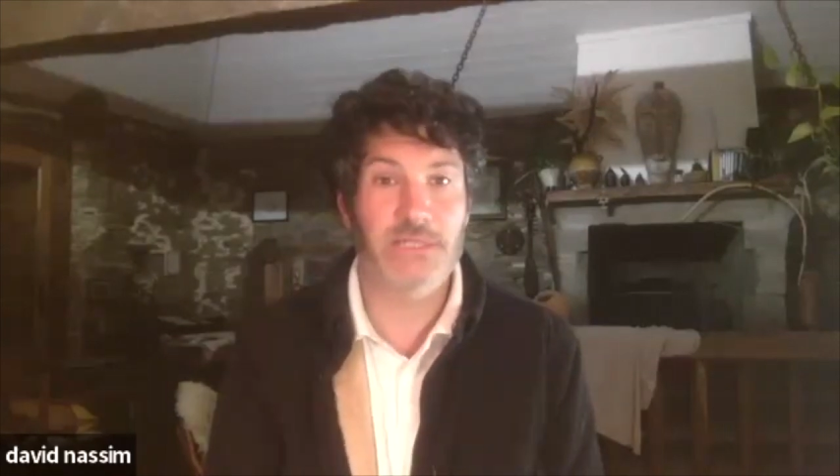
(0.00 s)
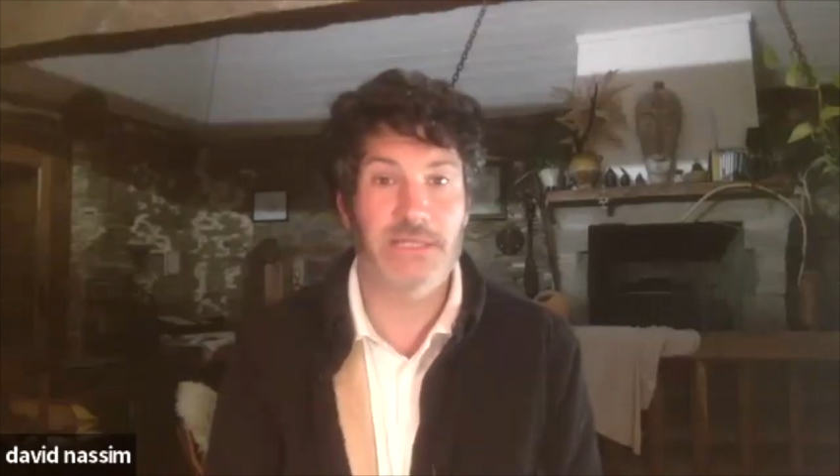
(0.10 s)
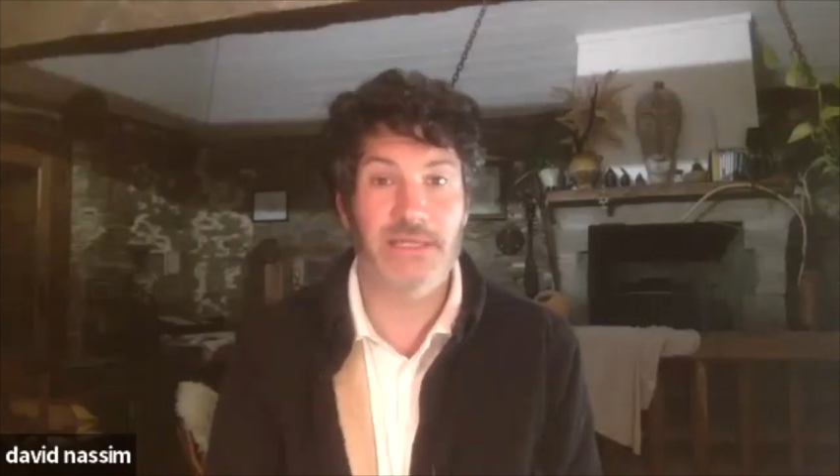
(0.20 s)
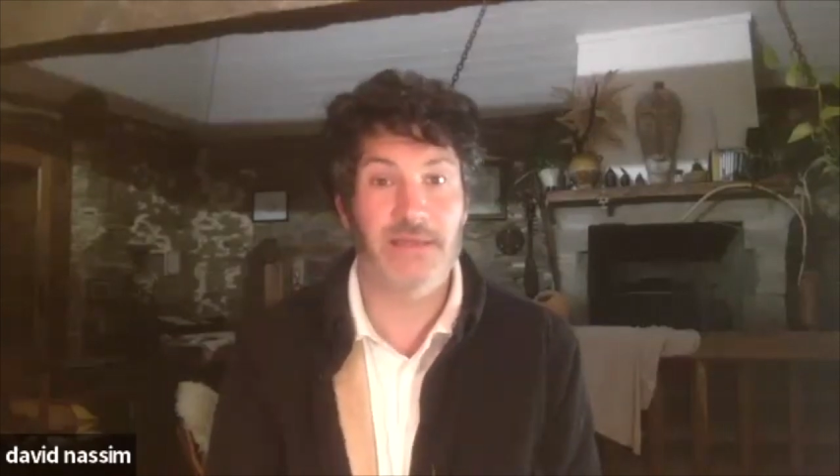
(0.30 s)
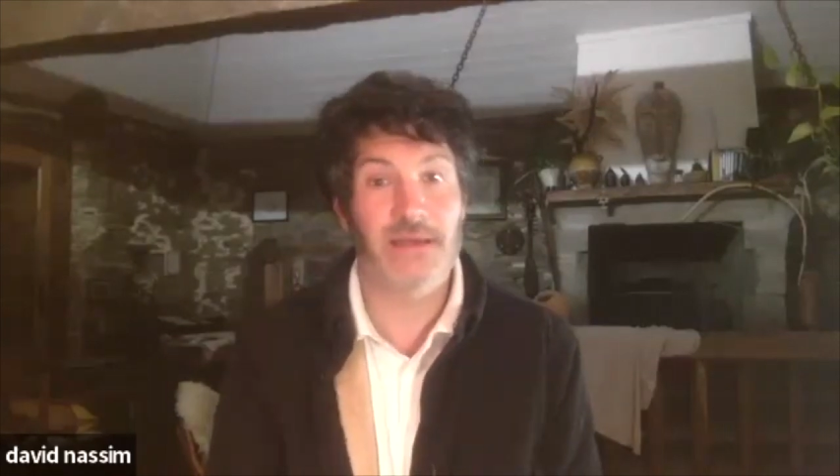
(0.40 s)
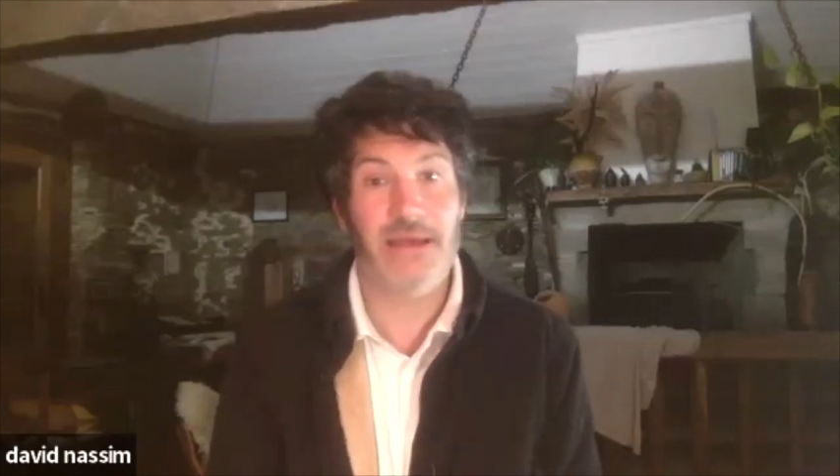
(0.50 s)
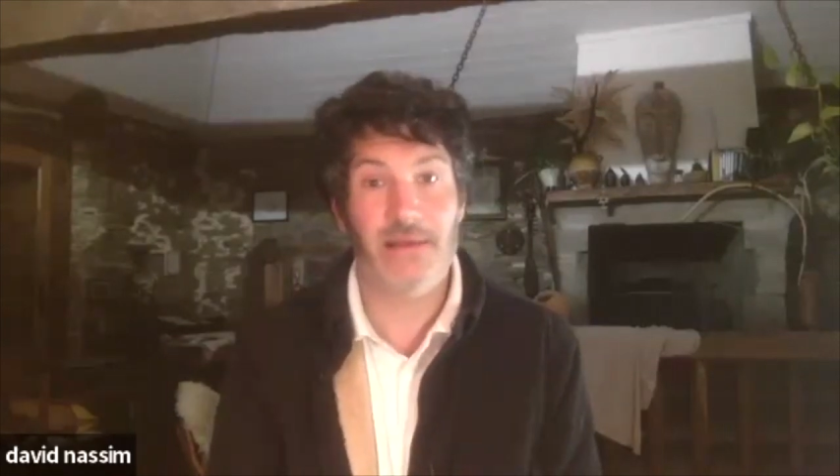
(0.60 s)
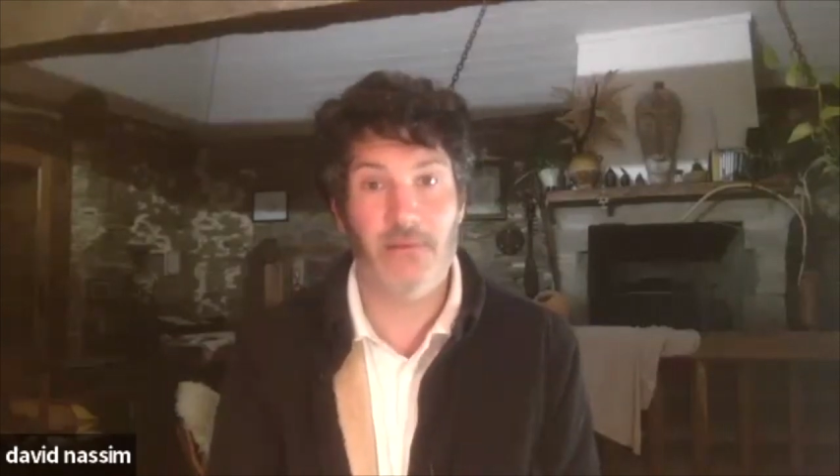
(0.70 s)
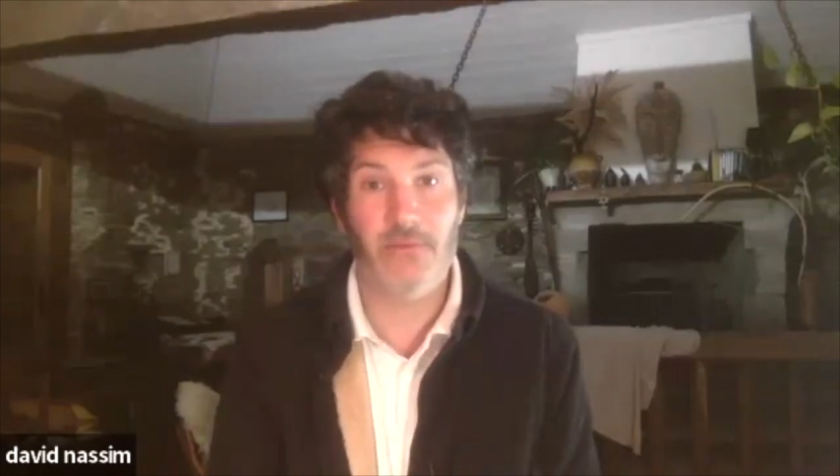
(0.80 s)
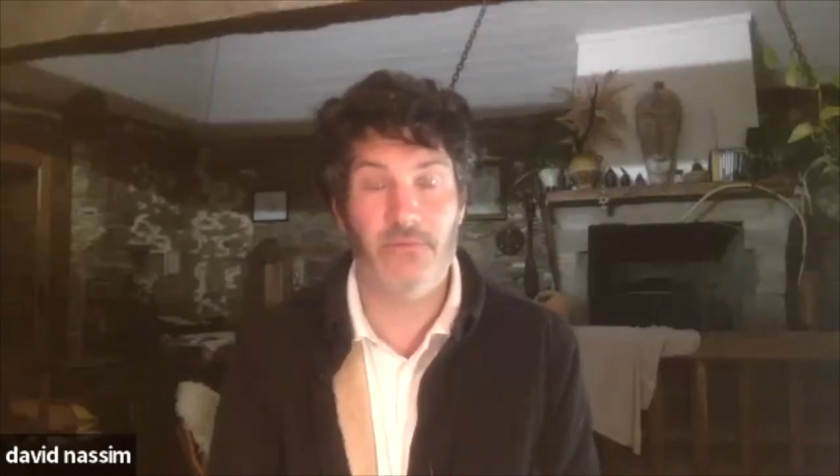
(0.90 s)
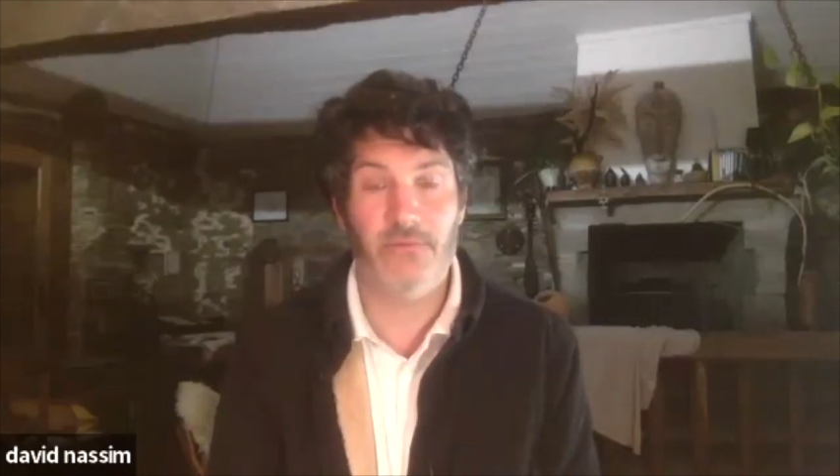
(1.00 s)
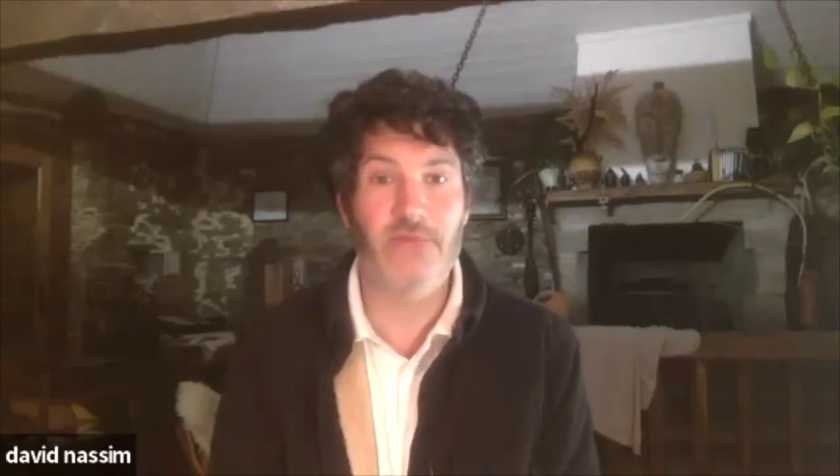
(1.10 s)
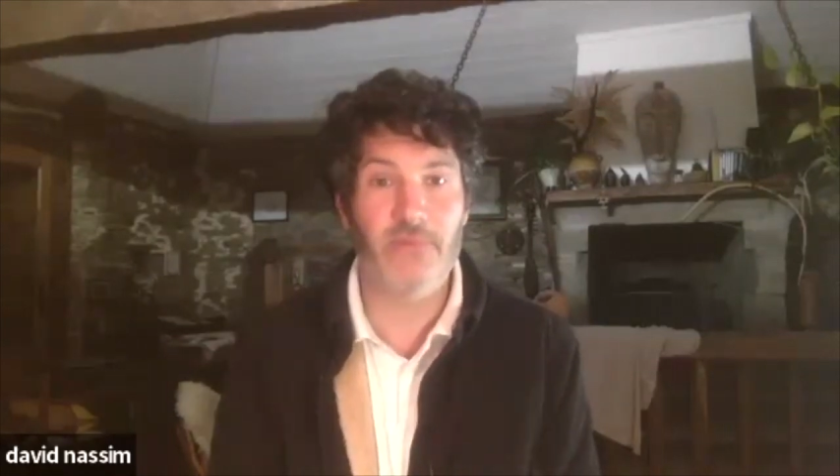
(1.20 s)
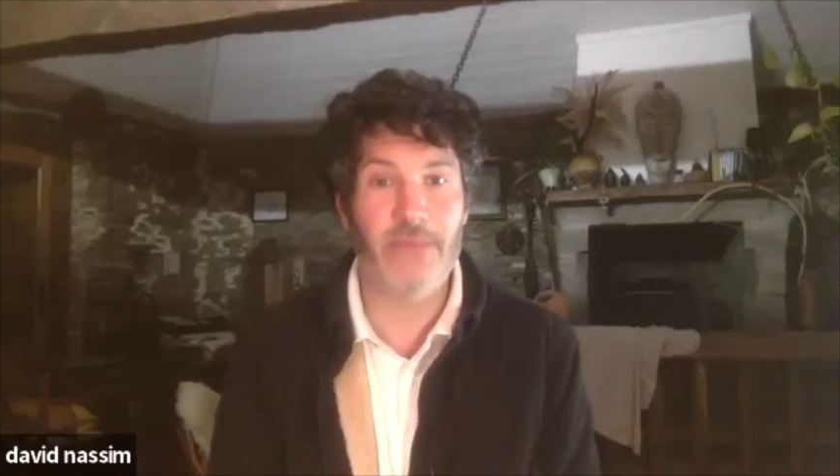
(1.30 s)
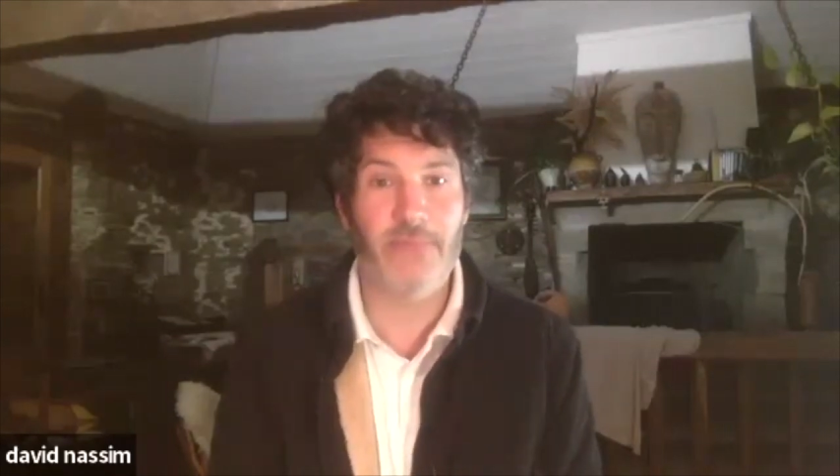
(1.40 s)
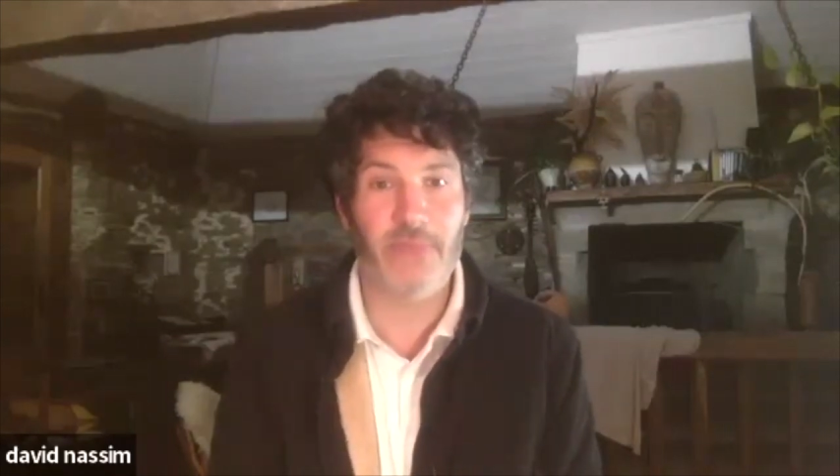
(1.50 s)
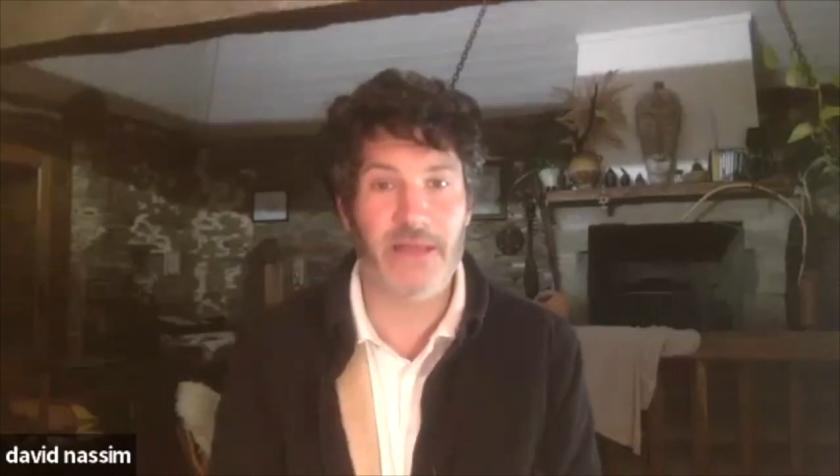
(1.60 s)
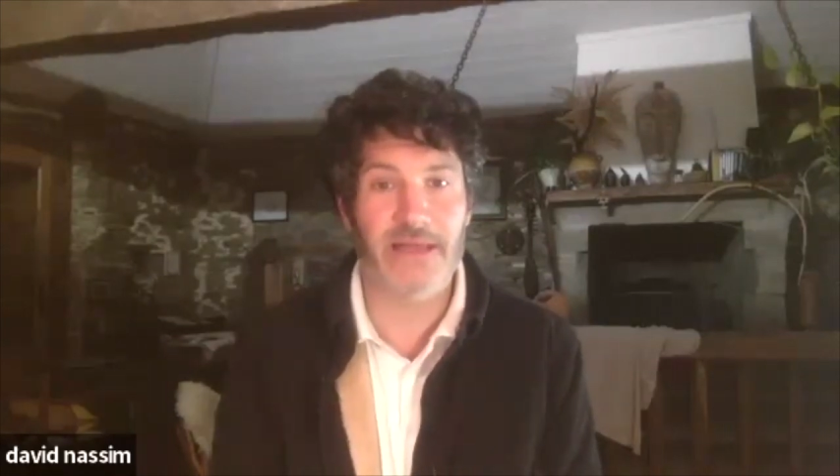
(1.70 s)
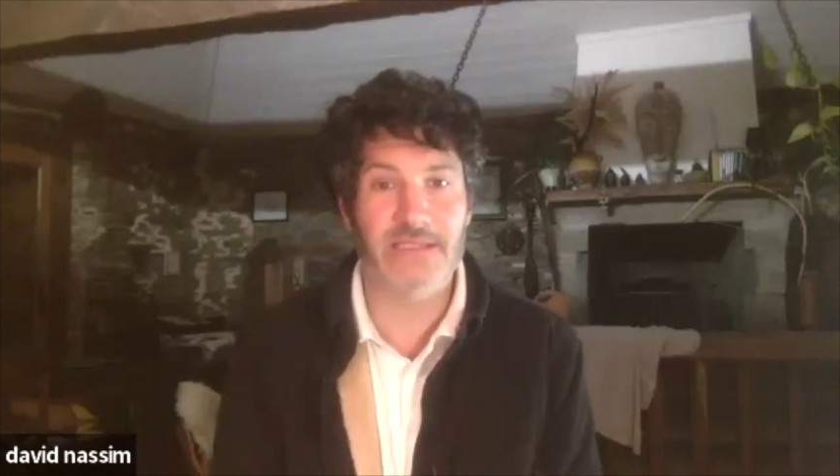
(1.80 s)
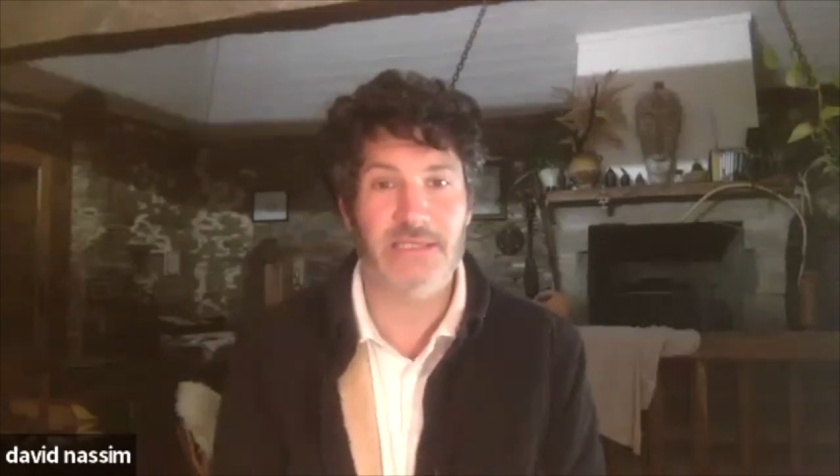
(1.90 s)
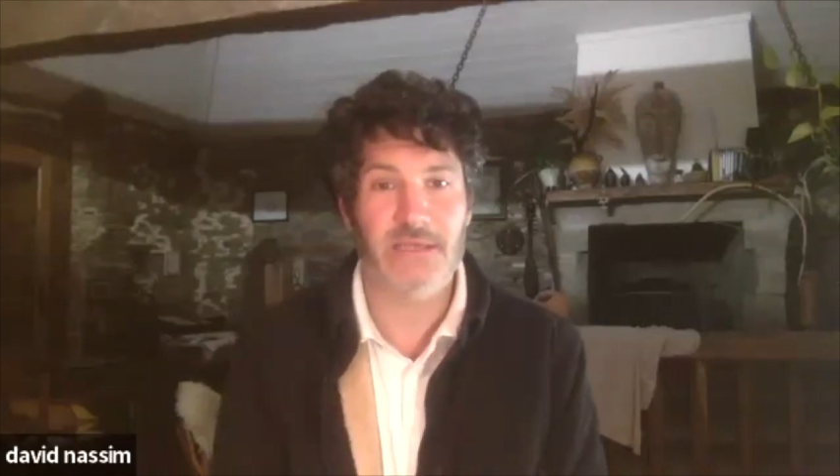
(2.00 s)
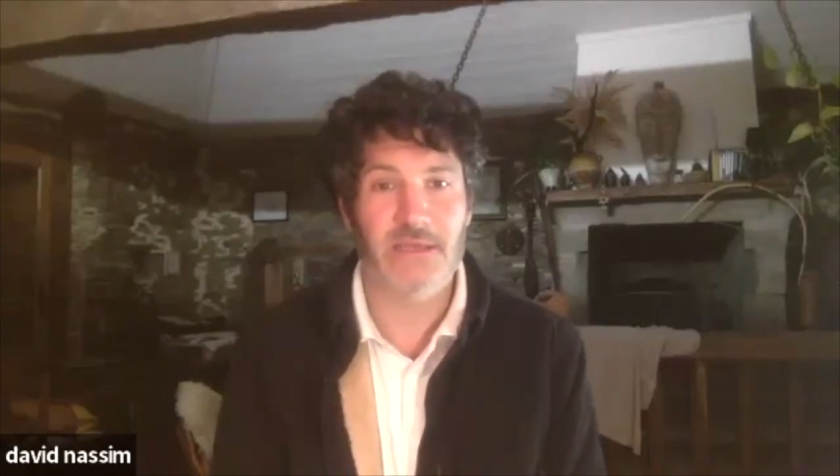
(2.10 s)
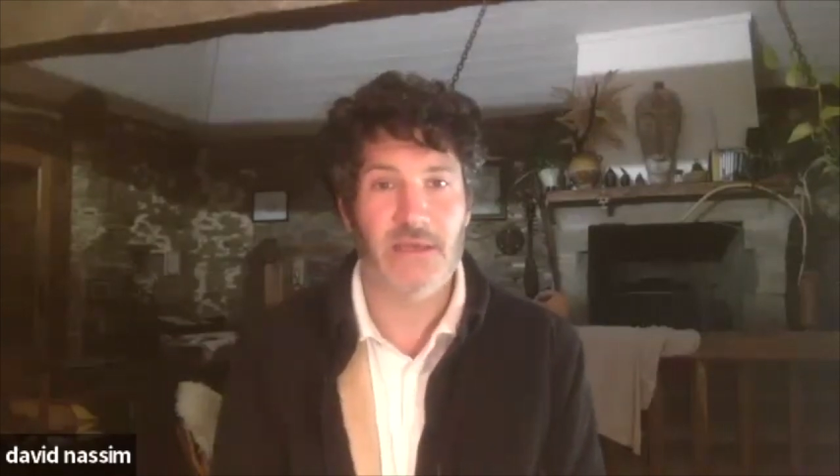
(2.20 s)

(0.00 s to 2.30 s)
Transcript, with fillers: bodily health, remember that.